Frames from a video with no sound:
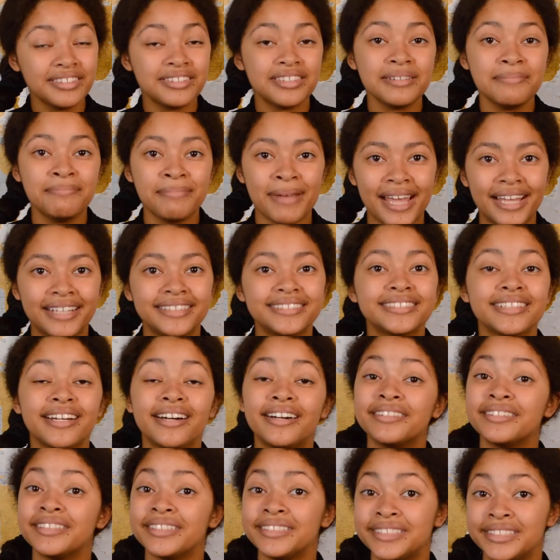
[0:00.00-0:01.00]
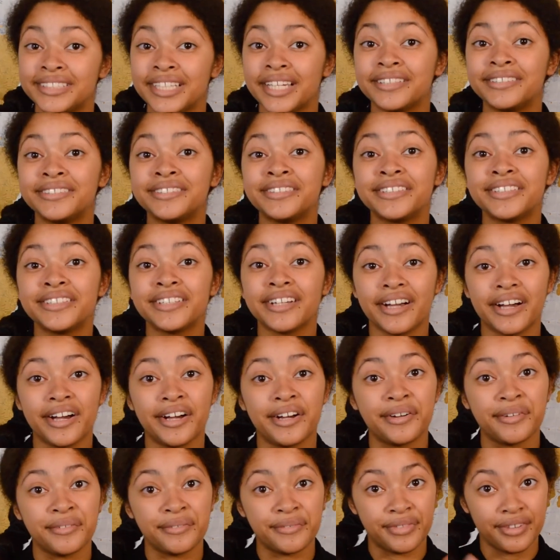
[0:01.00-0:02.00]
depends on the gender
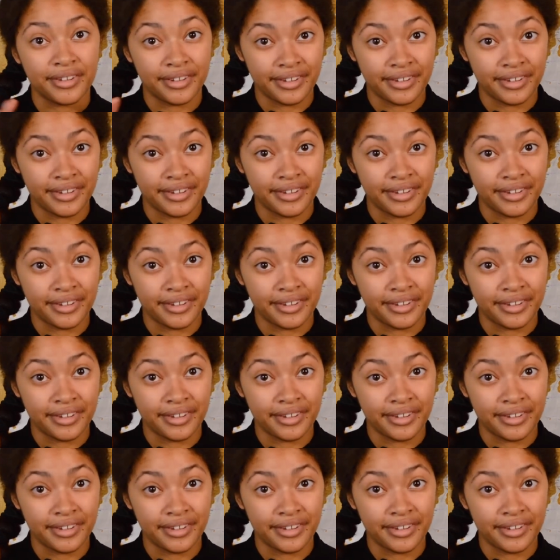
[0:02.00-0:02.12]
of the